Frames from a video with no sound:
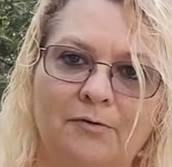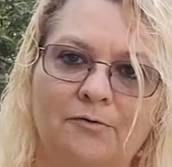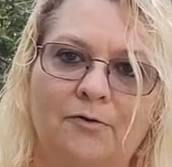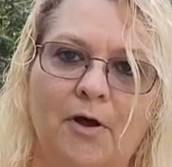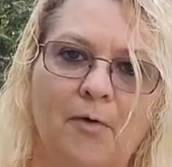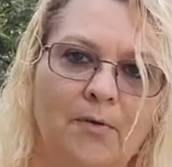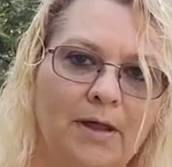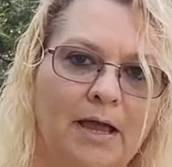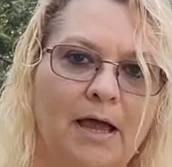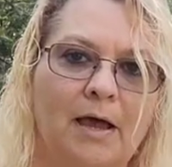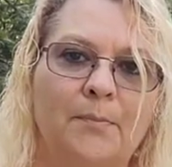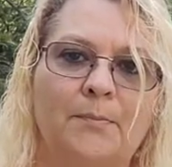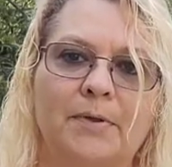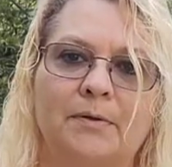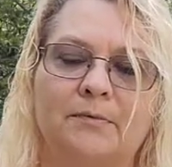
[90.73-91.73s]
growing
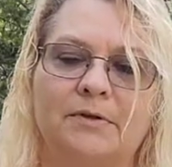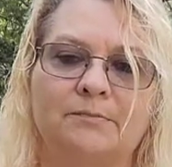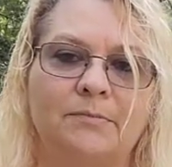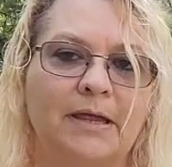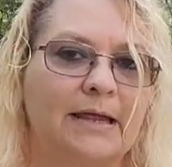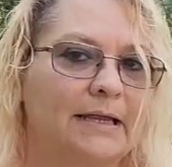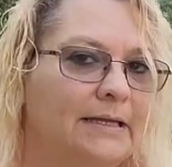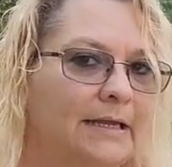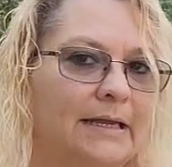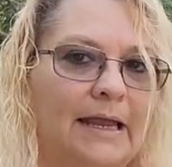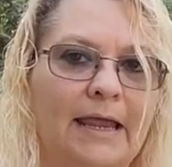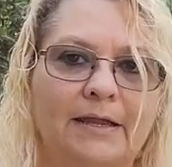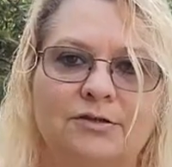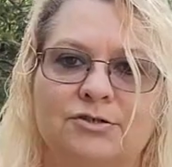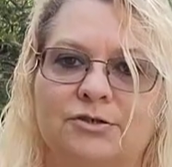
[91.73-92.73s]
up and being a
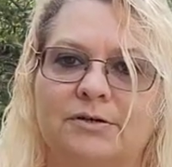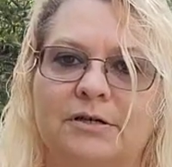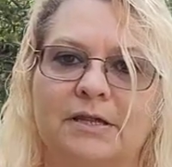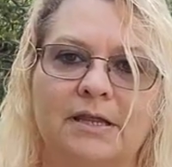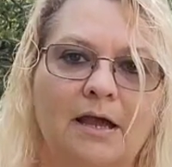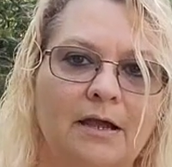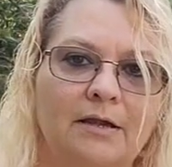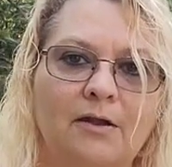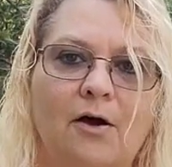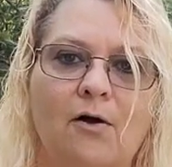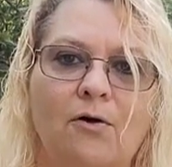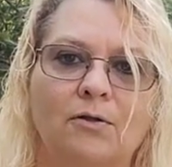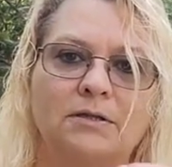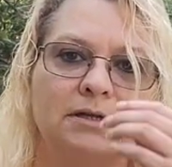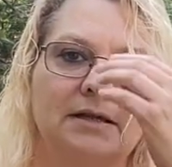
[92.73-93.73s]
teenager and a young
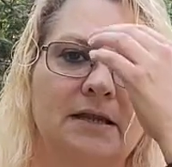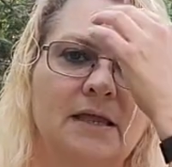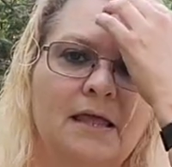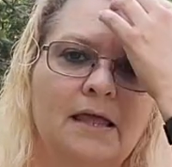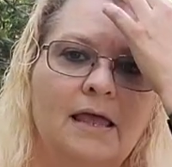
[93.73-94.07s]
adult and